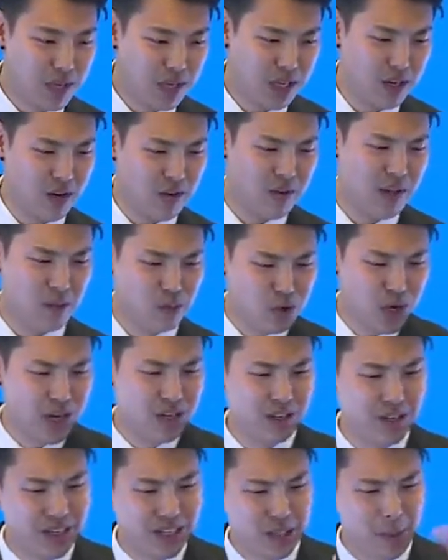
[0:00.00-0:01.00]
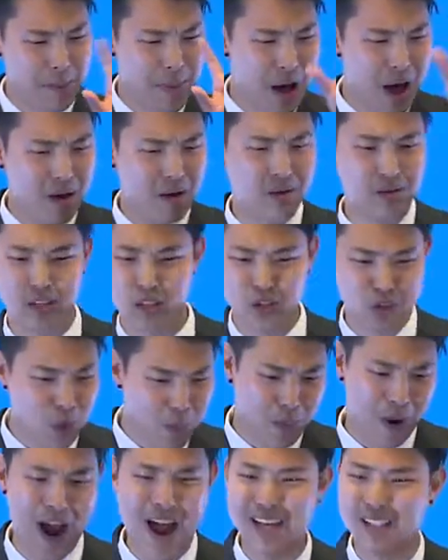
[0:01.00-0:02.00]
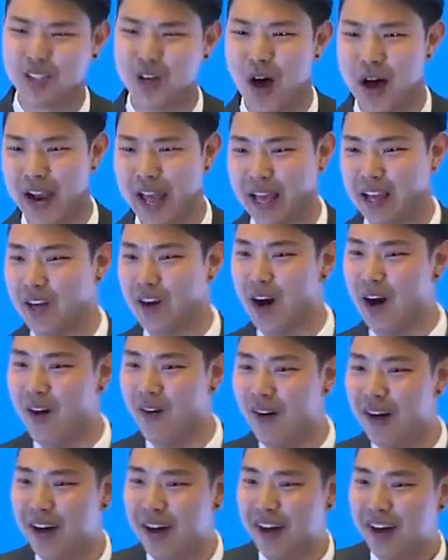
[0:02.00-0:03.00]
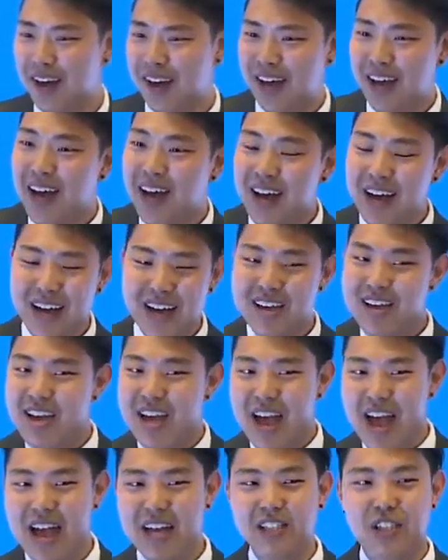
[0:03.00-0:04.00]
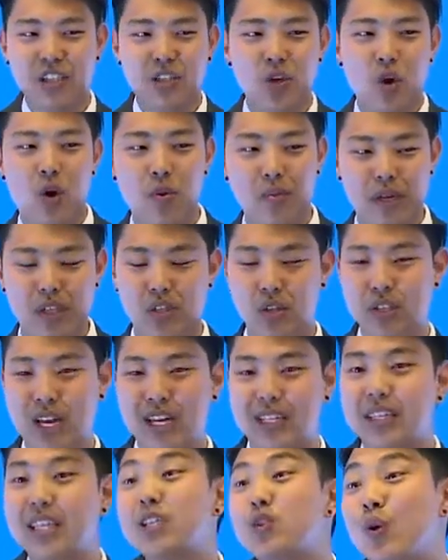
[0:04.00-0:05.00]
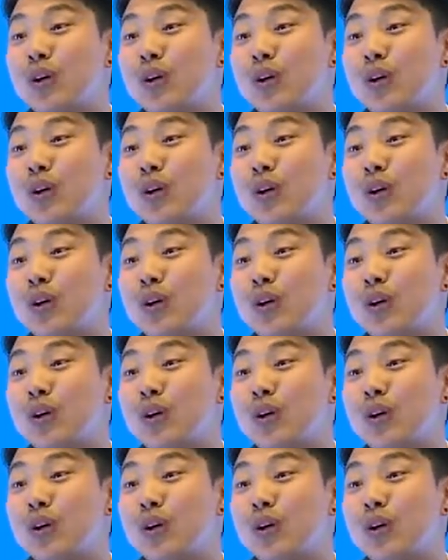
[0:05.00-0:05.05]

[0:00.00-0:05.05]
looking over there, I'm trying to look at the bottle. There's no price on it, you know? And she told me, she was like, this